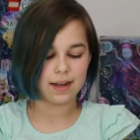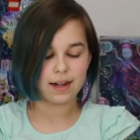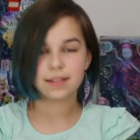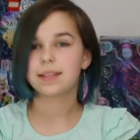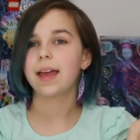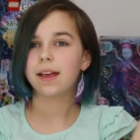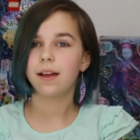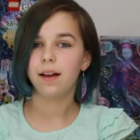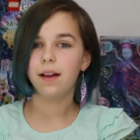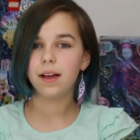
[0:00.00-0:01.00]
It's
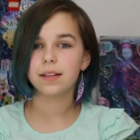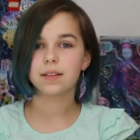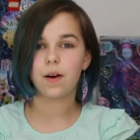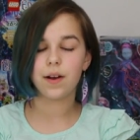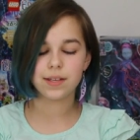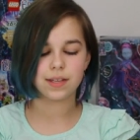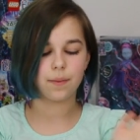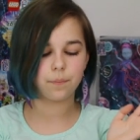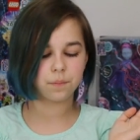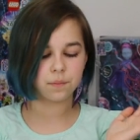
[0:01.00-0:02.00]
like, it's
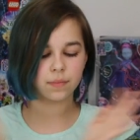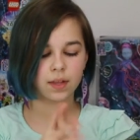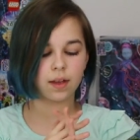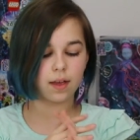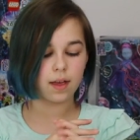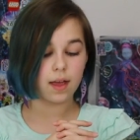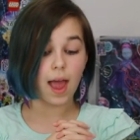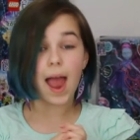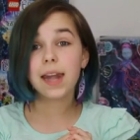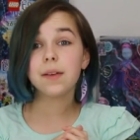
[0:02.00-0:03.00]
awesome.
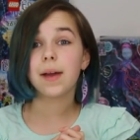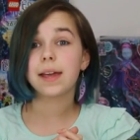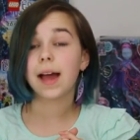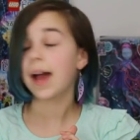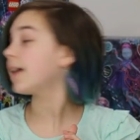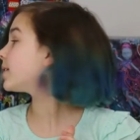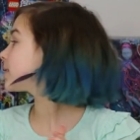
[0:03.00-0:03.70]
Anyway, guys,